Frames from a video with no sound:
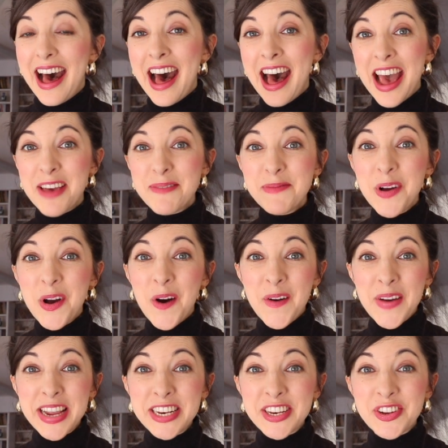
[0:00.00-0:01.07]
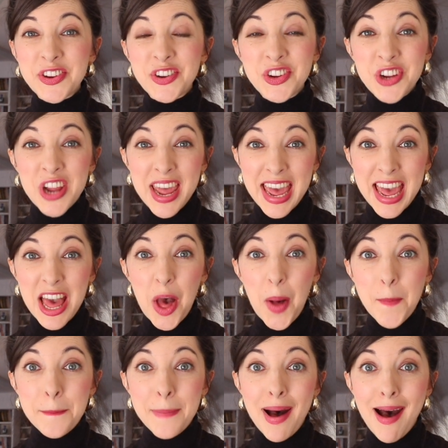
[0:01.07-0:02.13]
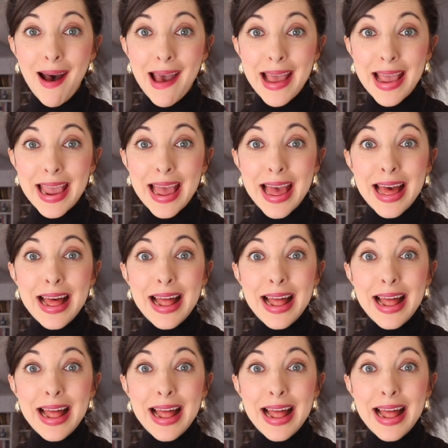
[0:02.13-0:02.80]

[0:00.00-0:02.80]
I'm going to share my